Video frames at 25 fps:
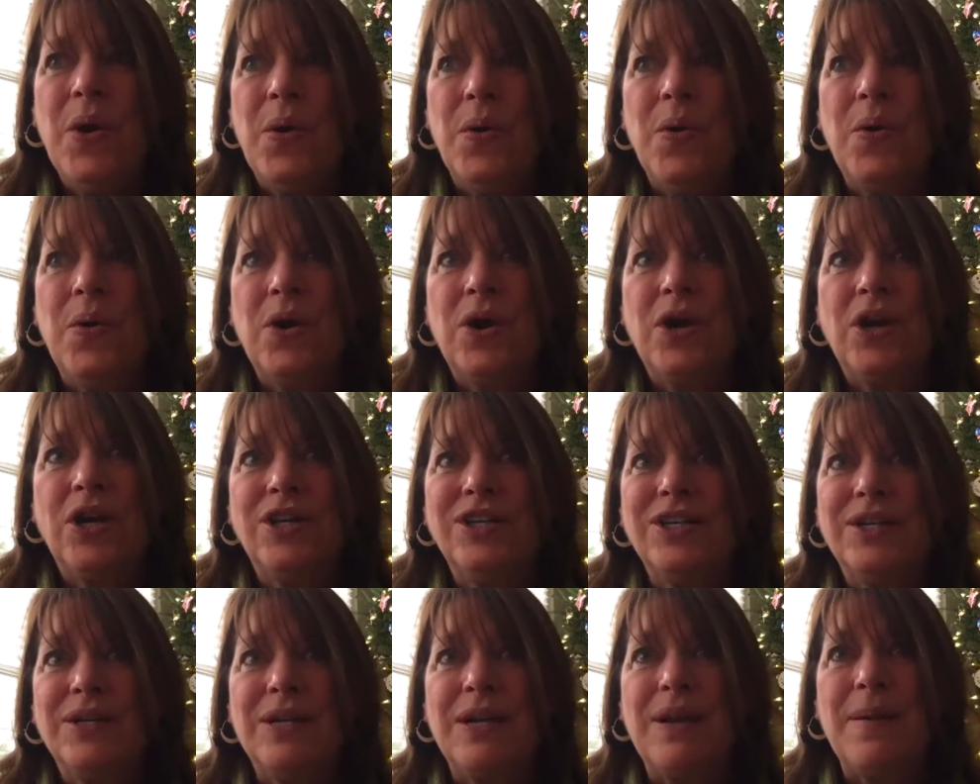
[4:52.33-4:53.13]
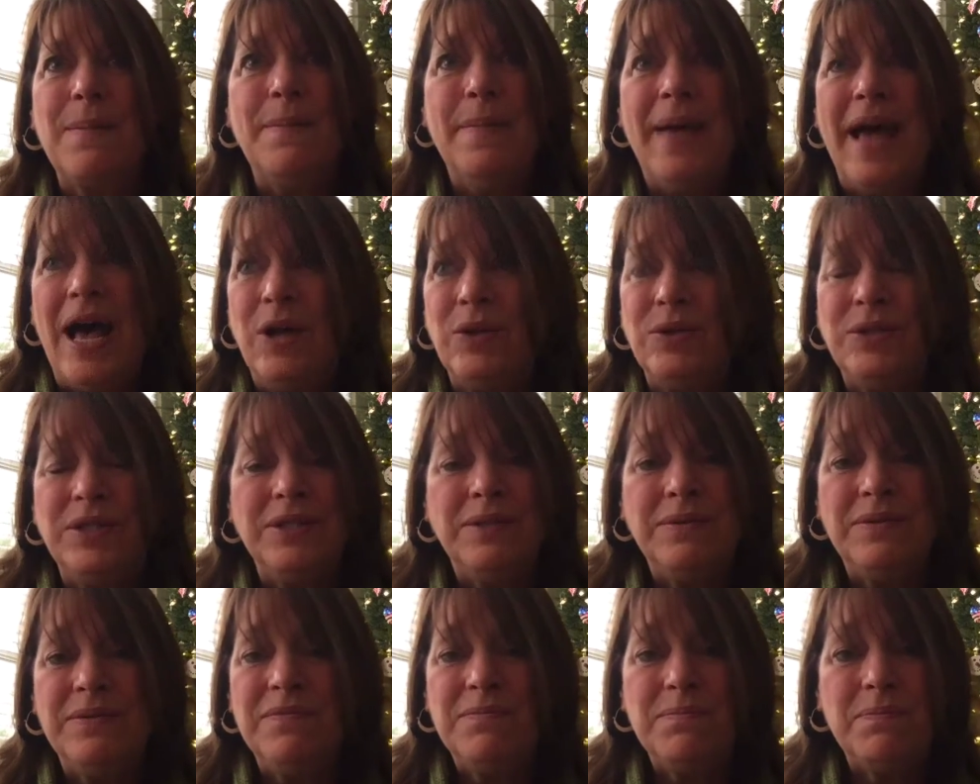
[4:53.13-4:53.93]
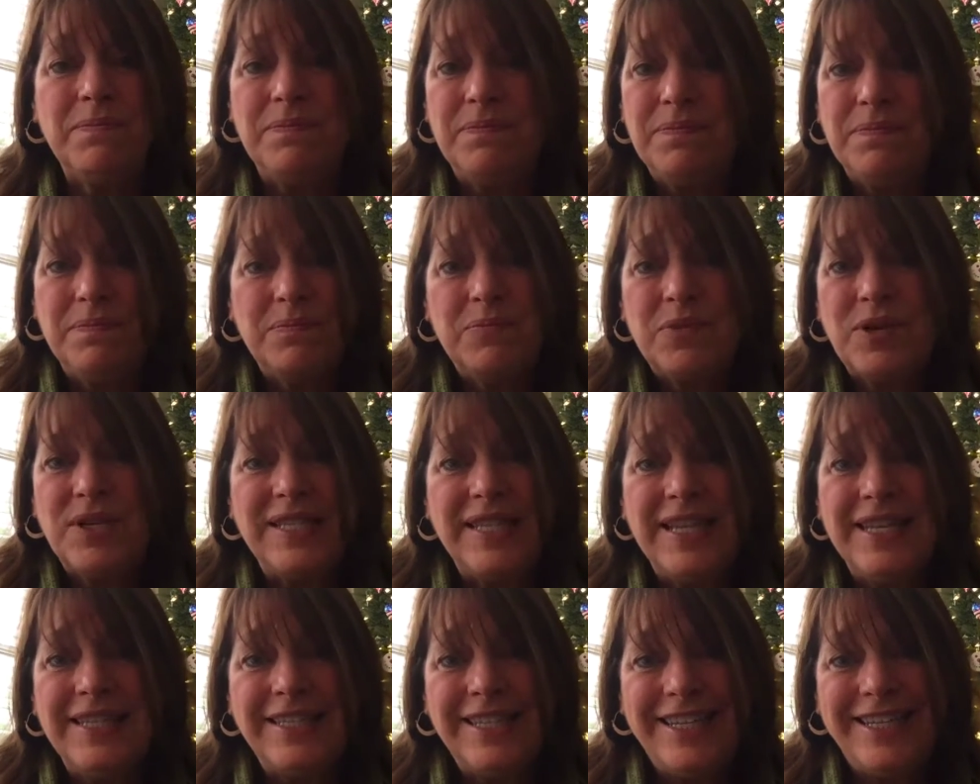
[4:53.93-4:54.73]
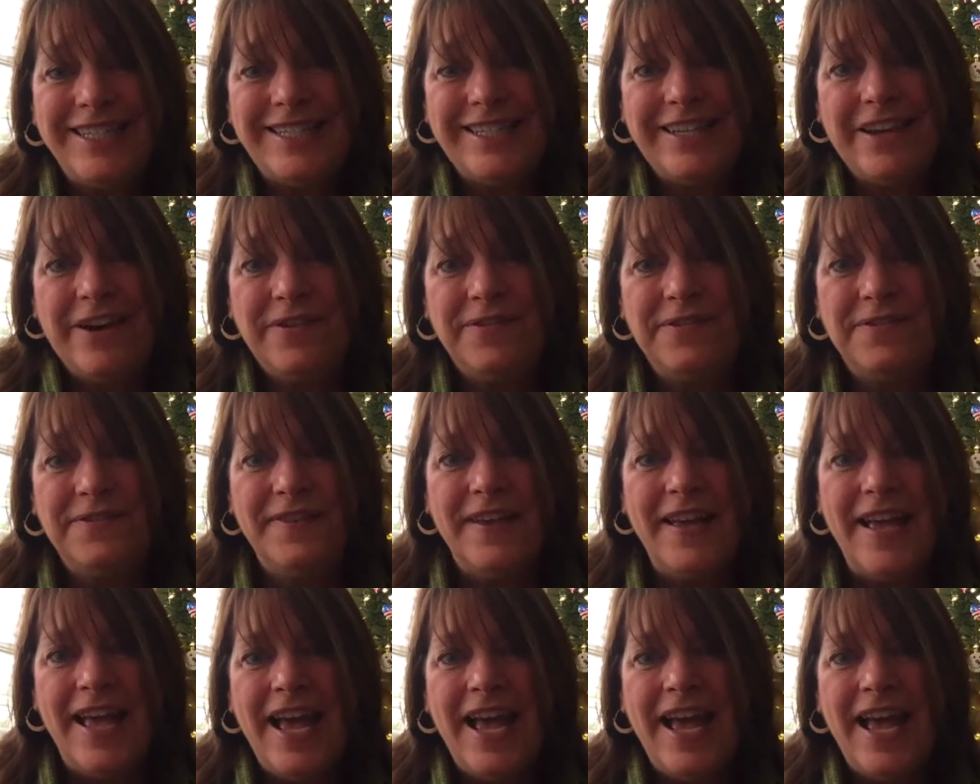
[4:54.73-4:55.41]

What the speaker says: or mountain presents itself.